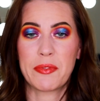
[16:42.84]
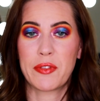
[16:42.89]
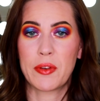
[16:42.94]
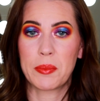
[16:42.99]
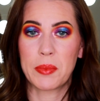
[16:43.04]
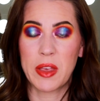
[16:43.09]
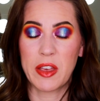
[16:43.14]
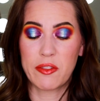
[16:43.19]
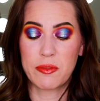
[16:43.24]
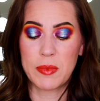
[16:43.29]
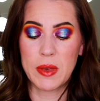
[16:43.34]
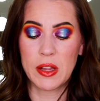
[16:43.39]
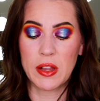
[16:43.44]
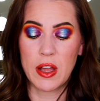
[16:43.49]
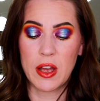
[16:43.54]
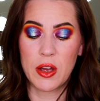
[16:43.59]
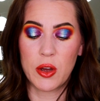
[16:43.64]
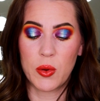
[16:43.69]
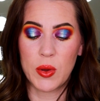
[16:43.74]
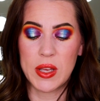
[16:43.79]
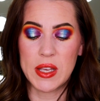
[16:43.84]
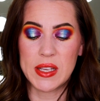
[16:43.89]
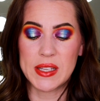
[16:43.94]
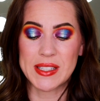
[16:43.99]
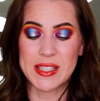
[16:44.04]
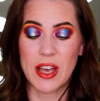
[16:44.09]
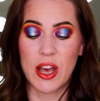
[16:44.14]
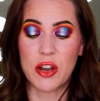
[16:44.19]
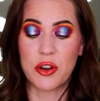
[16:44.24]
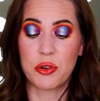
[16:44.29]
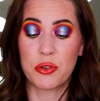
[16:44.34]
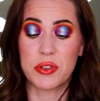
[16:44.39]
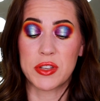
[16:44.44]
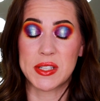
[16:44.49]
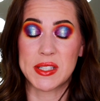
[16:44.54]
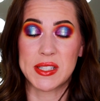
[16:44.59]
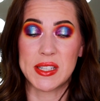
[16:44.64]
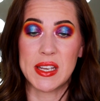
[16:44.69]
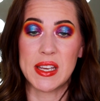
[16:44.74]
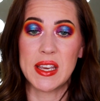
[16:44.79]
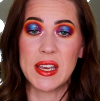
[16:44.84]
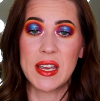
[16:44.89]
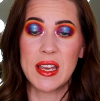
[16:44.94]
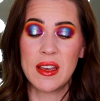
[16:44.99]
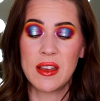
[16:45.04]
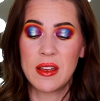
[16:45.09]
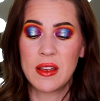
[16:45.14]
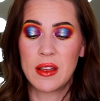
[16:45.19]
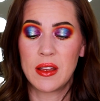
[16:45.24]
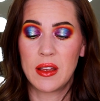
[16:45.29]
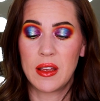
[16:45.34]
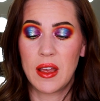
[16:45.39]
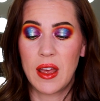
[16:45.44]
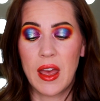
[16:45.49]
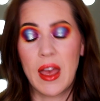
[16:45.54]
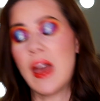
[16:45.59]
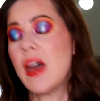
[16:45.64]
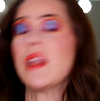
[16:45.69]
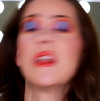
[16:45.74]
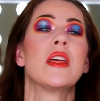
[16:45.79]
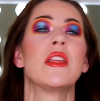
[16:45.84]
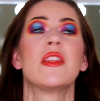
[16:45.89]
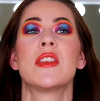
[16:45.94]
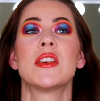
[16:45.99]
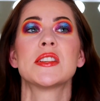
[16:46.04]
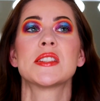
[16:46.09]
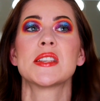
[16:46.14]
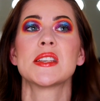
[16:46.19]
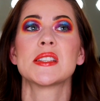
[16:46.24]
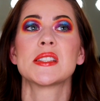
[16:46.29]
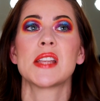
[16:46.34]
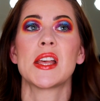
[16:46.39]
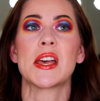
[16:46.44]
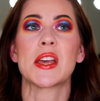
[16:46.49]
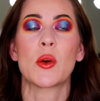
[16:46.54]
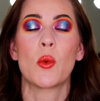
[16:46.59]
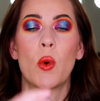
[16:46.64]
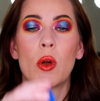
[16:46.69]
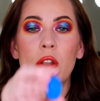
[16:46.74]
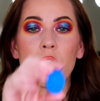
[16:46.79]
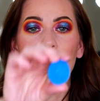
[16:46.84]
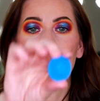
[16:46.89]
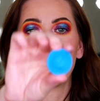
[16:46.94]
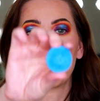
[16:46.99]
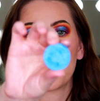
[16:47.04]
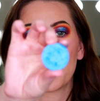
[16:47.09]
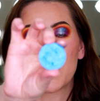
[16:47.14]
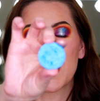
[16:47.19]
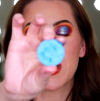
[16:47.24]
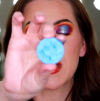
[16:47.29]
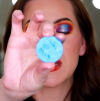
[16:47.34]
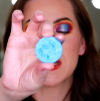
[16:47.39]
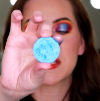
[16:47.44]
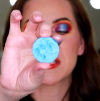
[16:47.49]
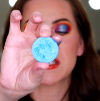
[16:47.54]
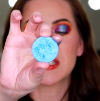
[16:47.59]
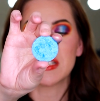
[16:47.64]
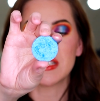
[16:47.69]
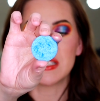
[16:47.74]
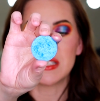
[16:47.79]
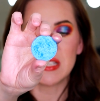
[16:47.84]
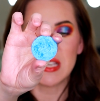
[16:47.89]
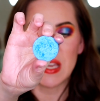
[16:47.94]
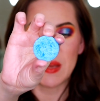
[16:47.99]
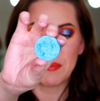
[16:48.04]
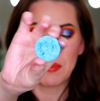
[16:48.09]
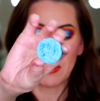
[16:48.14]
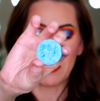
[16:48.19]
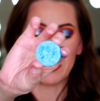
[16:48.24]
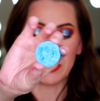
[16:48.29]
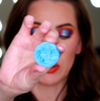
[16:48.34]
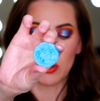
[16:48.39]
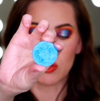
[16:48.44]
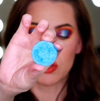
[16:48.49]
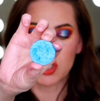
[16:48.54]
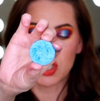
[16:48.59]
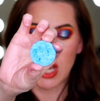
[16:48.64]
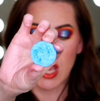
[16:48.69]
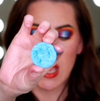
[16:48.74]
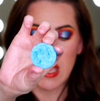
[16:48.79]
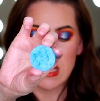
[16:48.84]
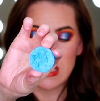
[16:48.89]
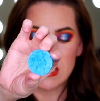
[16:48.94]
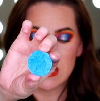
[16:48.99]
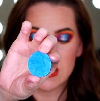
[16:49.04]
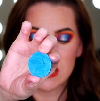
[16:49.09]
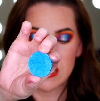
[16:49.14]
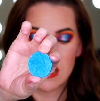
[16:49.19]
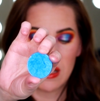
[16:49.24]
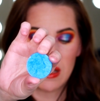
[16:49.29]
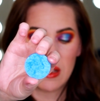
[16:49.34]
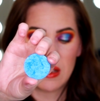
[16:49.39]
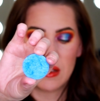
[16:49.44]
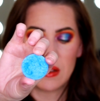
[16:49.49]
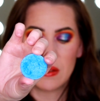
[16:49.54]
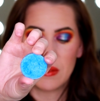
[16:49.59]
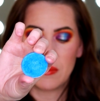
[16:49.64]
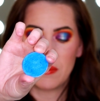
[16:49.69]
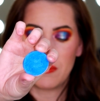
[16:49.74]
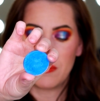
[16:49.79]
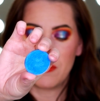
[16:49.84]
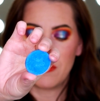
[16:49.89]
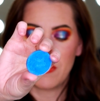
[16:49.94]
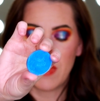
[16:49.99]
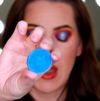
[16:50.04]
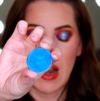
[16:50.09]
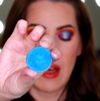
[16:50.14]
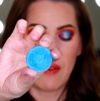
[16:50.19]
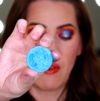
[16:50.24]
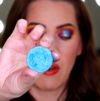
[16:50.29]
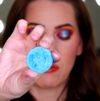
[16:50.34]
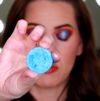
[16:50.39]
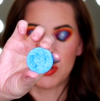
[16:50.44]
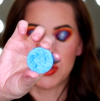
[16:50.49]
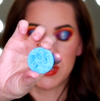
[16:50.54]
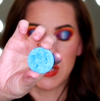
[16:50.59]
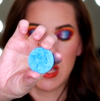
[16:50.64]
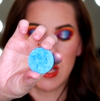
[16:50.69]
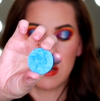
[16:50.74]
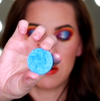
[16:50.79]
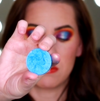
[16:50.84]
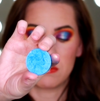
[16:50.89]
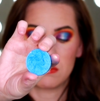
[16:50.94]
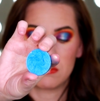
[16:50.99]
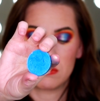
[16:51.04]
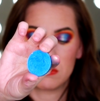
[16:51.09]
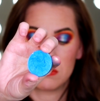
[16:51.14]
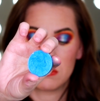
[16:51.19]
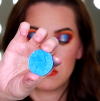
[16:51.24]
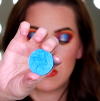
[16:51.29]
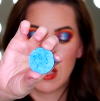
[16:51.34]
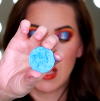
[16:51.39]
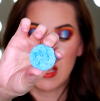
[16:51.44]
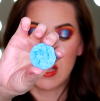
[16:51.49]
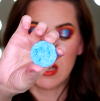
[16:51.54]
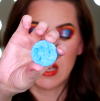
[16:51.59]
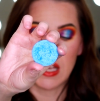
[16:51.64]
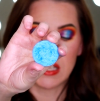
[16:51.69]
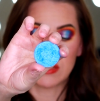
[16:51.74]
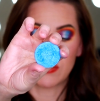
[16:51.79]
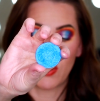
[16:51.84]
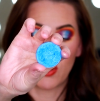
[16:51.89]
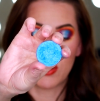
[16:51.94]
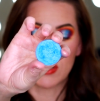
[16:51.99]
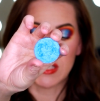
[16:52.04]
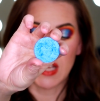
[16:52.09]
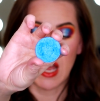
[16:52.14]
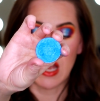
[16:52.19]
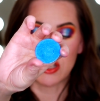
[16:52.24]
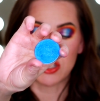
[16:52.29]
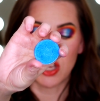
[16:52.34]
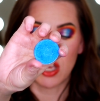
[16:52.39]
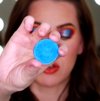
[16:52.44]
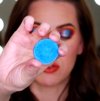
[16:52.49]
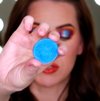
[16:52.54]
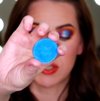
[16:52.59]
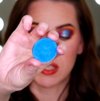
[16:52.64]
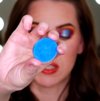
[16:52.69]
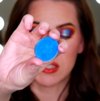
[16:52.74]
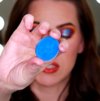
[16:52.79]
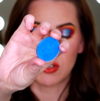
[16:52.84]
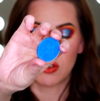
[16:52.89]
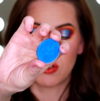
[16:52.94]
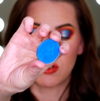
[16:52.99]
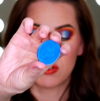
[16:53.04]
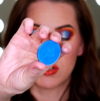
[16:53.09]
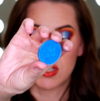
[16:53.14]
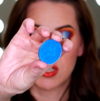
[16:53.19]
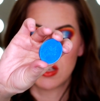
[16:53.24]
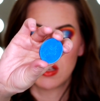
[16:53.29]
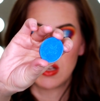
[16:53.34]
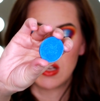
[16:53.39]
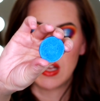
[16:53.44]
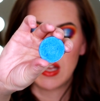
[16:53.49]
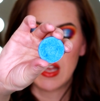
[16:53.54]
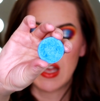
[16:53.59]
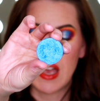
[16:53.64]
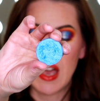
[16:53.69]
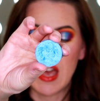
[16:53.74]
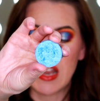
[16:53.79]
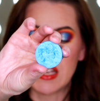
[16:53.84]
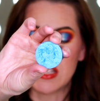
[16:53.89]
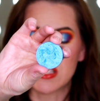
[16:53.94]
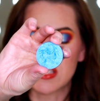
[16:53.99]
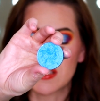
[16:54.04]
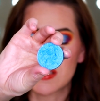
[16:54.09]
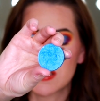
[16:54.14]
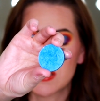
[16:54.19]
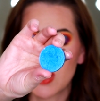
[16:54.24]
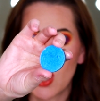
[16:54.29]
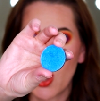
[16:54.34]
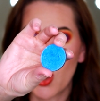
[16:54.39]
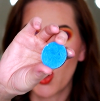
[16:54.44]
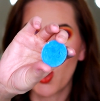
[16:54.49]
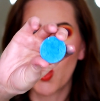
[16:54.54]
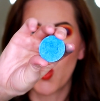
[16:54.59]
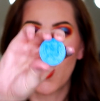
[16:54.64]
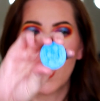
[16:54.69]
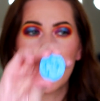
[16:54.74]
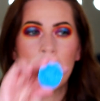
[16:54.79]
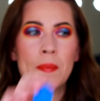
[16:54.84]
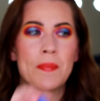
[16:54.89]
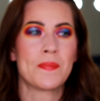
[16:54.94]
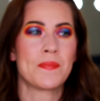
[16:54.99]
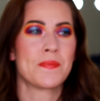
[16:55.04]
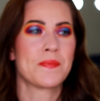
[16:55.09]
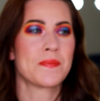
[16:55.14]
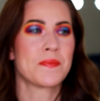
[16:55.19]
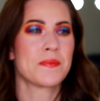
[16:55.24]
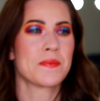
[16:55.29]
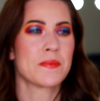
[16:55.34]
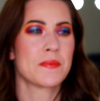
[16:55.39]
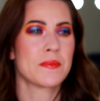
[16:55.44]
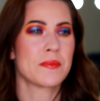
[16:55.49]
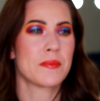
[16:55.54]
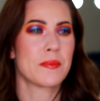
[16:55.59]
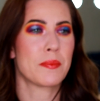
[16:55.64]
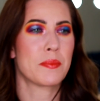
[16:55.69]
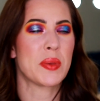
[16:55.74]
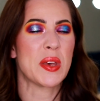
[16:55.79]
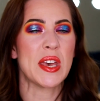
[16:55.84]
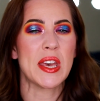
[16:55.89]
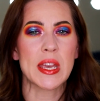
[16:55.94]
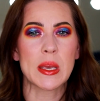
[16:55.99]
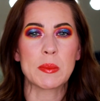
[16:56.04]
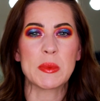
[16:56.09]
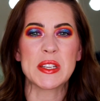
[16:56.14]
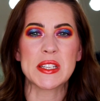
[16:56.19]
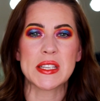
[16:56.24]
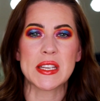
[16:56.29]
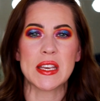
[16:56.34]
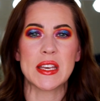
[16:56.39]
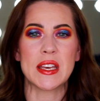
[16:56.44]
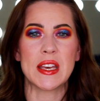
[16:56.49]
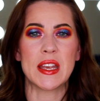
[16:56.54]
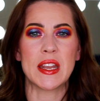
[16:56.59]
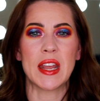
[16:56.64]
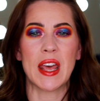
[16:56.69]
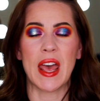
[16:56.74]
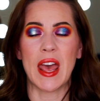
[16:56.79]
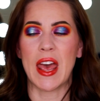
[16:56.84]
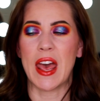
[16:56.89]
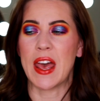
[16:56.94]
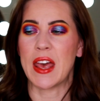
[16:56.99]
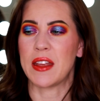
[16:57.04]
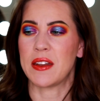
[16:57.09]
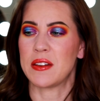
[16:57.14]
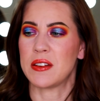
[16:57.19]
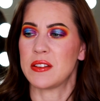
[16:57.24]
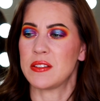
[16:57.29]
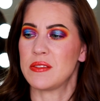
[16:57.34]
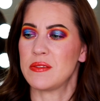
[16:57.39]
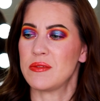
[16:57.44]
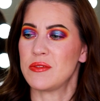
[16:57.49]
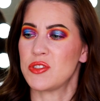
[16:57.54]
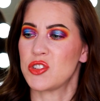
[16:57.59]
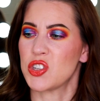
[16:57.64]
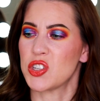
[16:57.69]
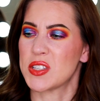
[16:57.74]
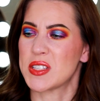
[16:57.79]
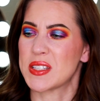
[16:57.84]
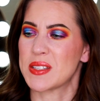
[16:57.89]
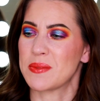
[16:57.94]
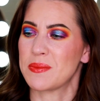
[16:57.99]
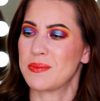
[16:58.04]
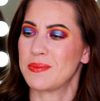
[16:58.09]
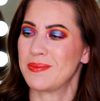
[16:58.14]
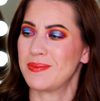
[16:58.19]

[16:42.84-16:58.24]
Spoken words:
from Give Me Glow is Under the Sea. And this is like one of the prettiest deep blue shades that I've ever seen, and as far as eyeshadow is concerned. And it's so pigmented and just,